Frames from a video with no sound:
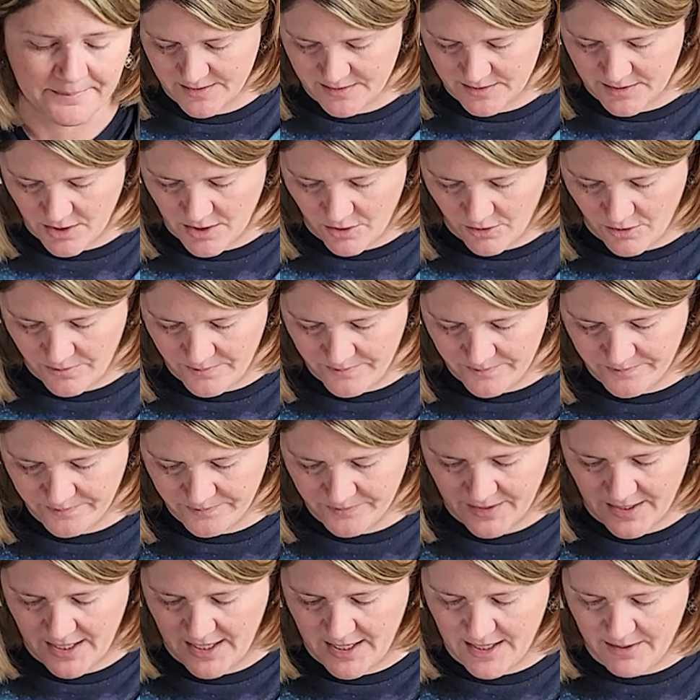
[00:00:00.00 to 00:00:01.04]
So
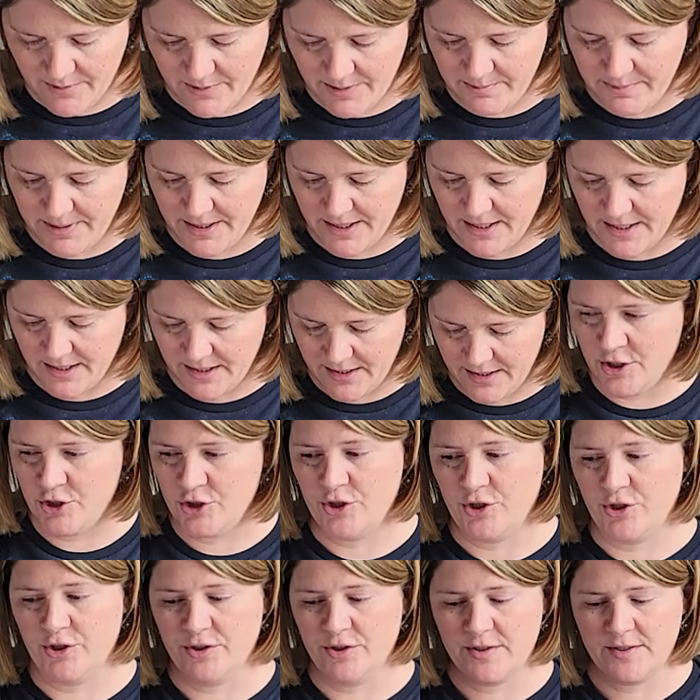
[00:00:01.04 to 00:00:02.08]
I would pick
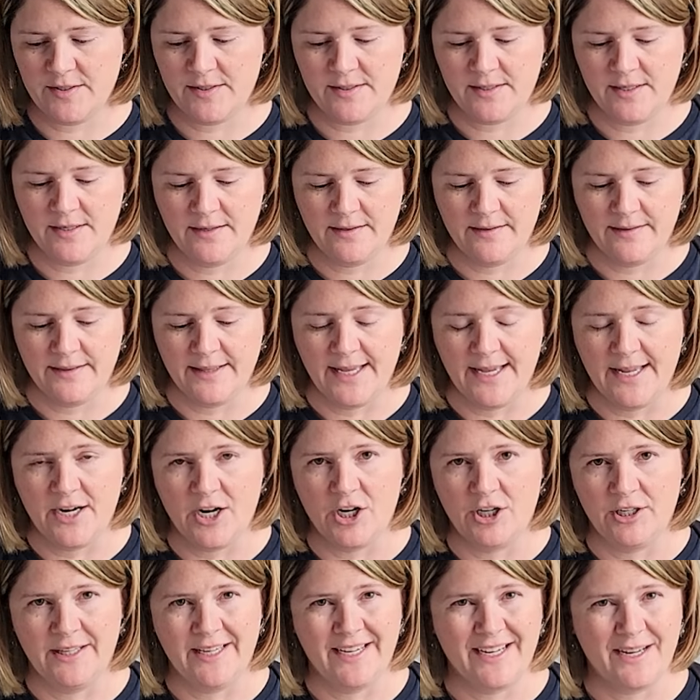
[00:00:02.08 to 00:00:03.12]
shirts that
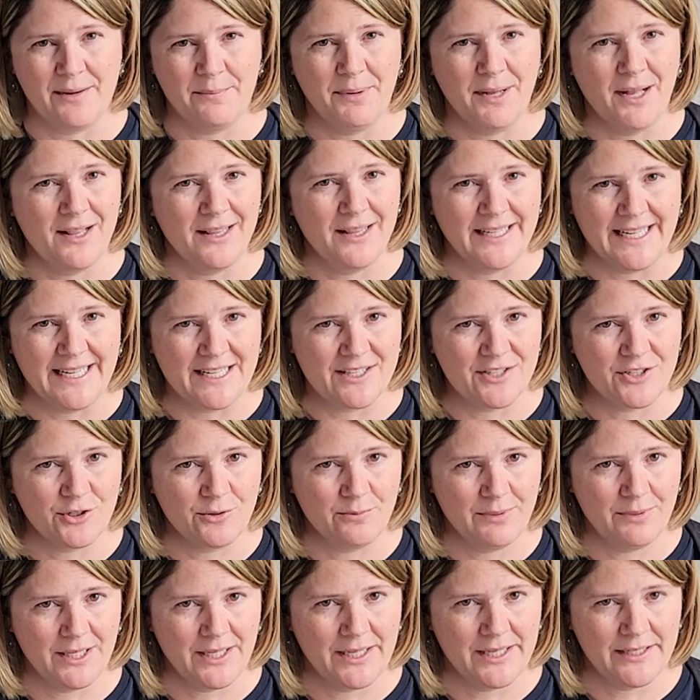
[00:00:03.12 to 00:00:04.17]
are like a
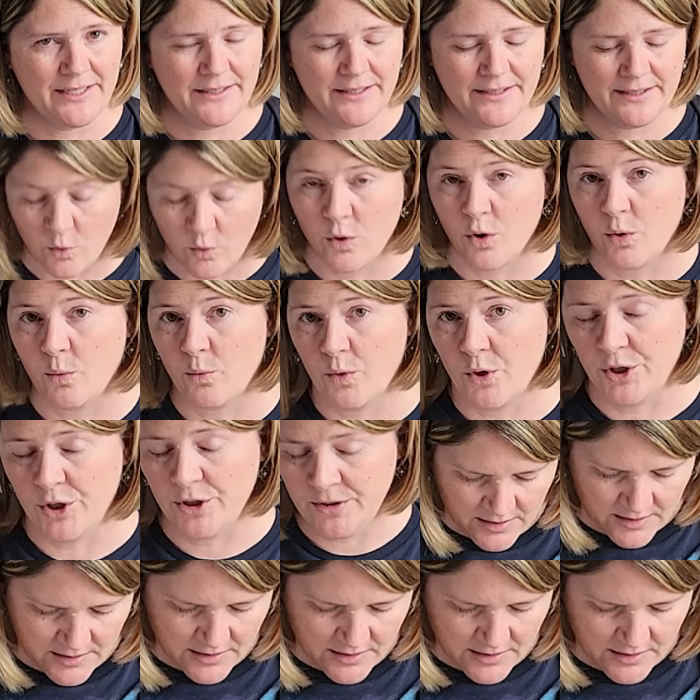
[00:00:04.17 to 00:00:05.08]
polyester blend or wool.